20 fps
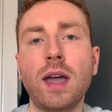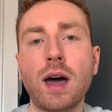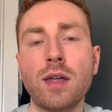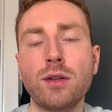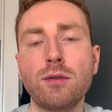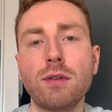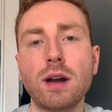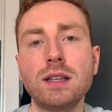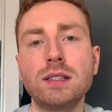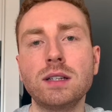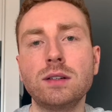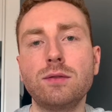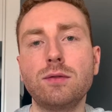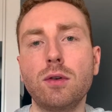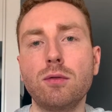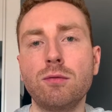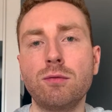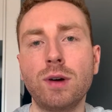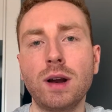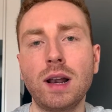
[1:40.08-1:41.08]
other reason
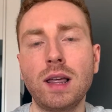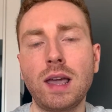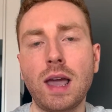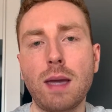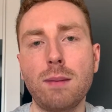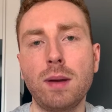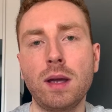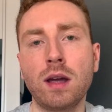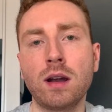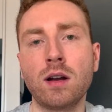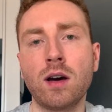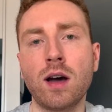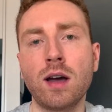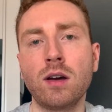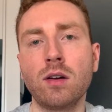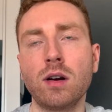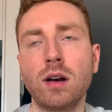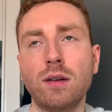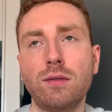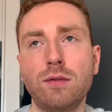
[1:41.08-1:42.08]
for really keeping an eye
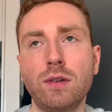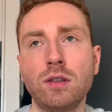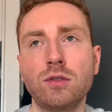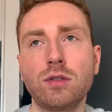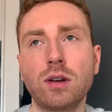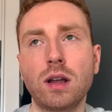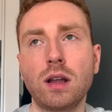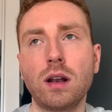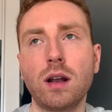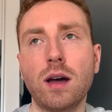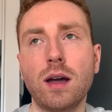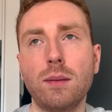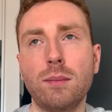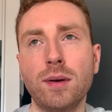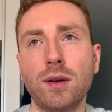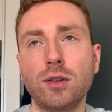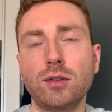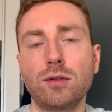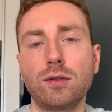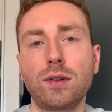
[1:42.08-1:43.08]
on left ventricular
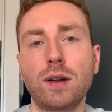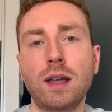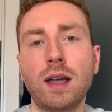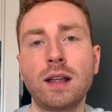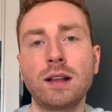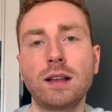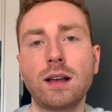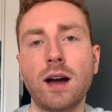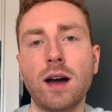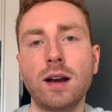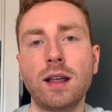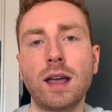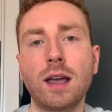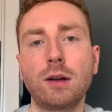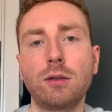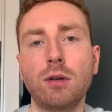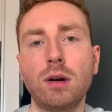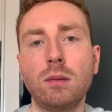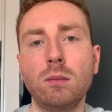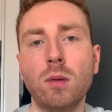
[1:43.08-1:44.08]
hypertrophy and
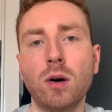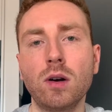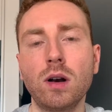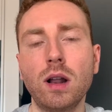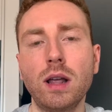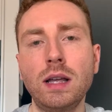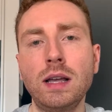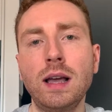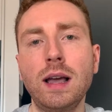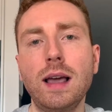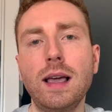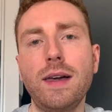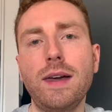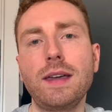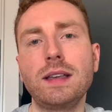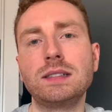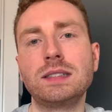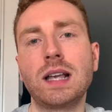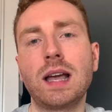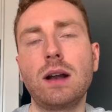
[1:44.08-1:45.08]
cardiac remodeling
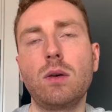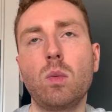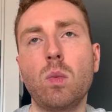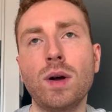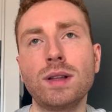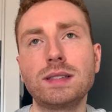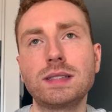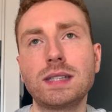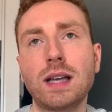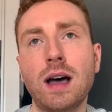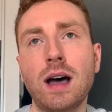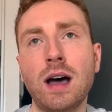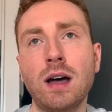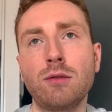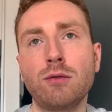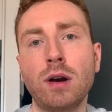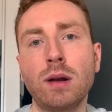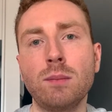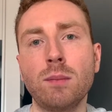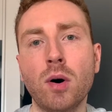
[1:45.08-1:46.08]
is that once the heart
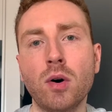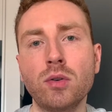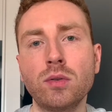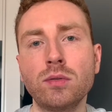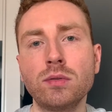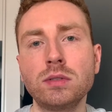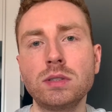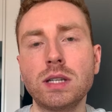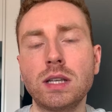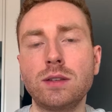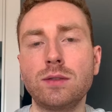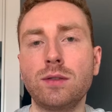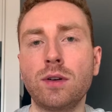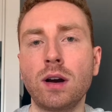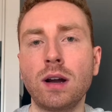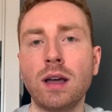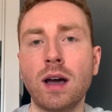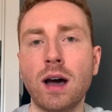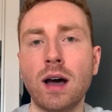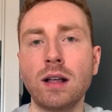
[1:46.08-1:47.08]
remodels, it's
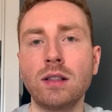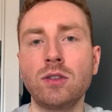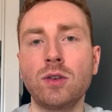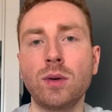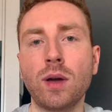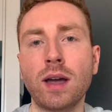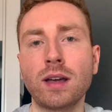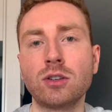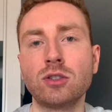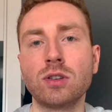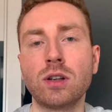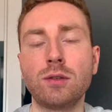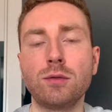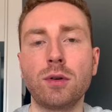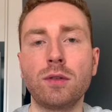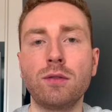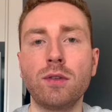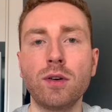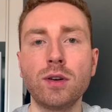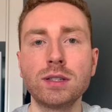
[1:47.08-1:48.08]
very hard to actually
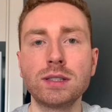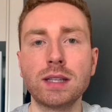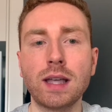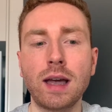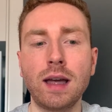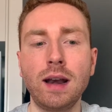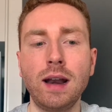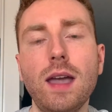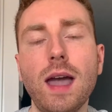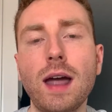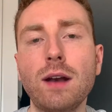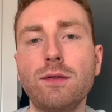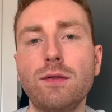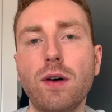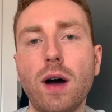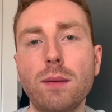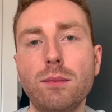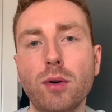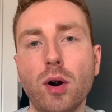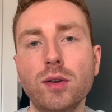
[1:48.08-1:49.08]
reverse that, and
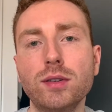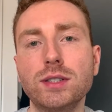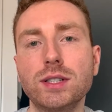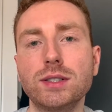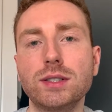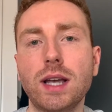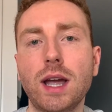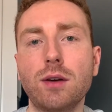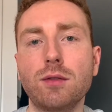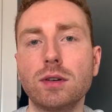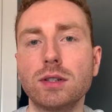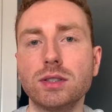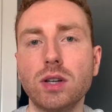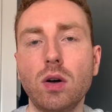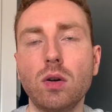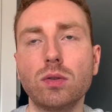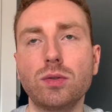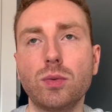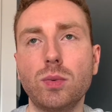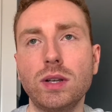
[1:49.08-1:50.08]
fibrosis can
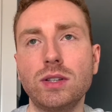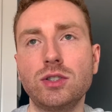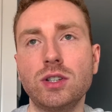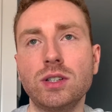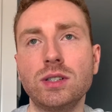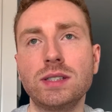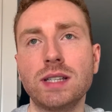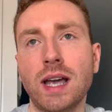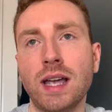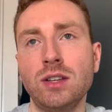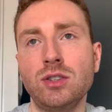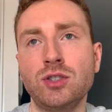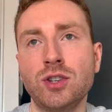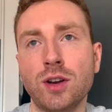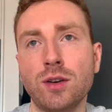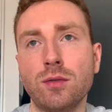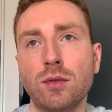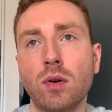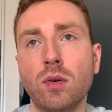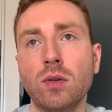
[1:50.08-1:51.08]
result, which is a
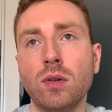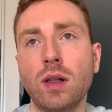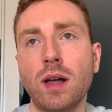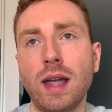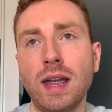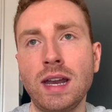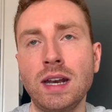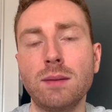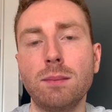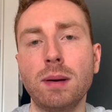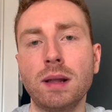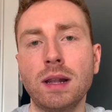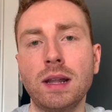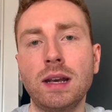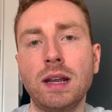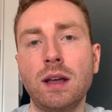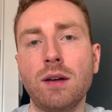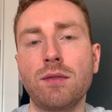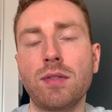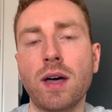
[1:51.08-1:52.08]
general
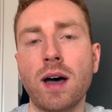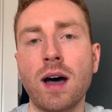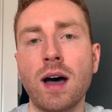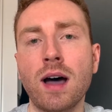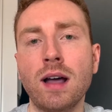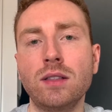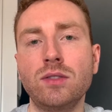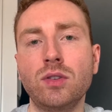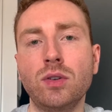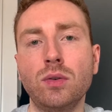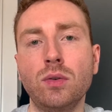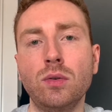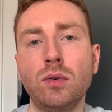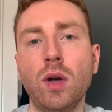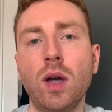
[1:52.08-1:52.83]
inability of the heart to